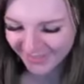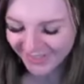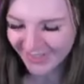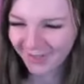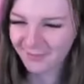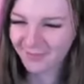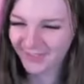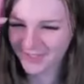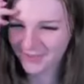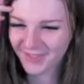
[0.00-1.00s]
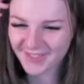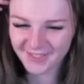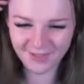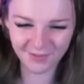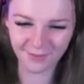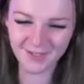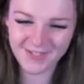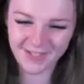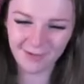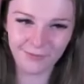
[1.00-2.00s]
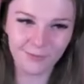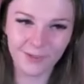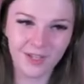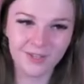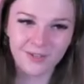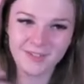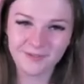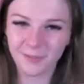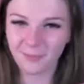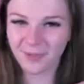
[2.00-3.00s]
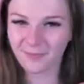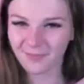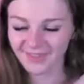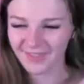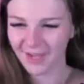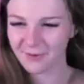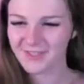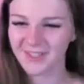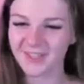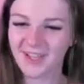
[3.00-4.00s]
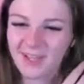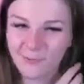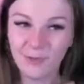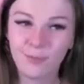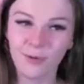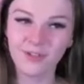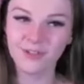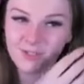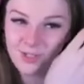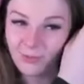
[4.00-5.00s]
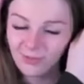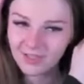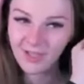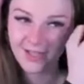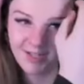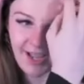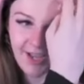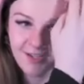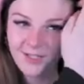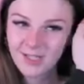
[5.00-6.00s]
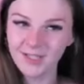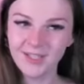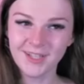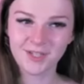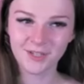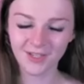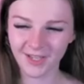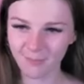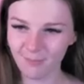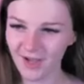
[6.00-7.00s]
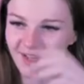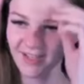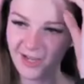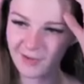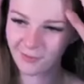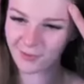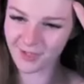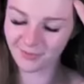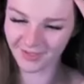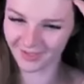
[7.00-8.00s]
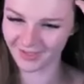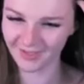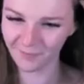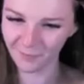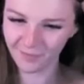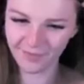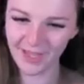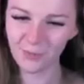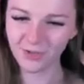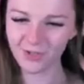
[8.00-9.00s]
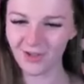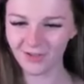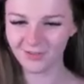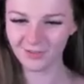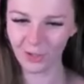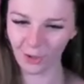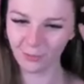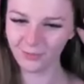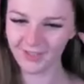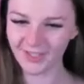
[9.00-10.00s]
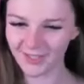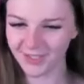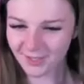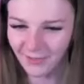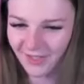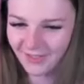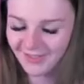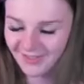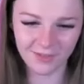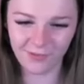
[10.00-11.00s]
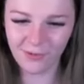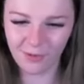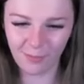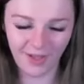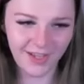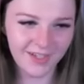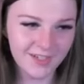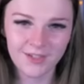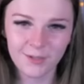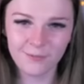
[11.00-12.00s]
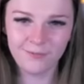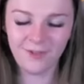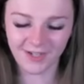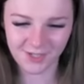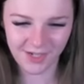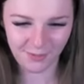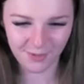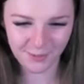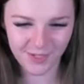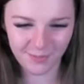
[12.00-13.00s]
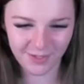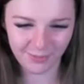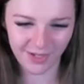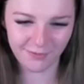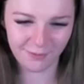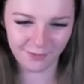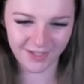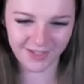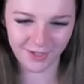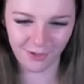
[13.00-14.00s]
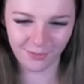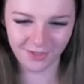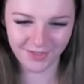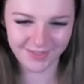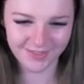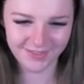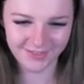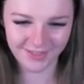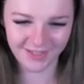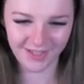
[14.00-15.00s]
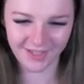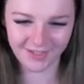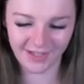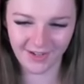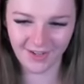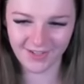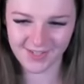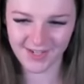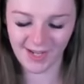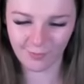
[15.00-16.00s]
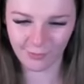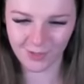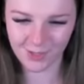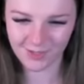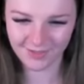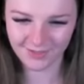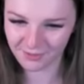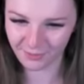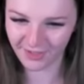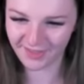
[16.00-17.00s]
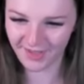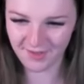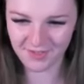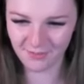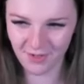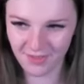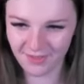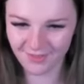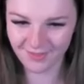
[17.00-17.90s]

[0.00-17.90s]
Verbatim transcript: Um, oh, you just oh, wanted no, to do the voice stuff pain. without the rest of it, but. I was like, yeah, if you put someone like Natt into like my life or something, they would not cope nearly as well. If you were paid, fuck, chat, what was I being paid for like go month at like an, as an average twenty thousand a month,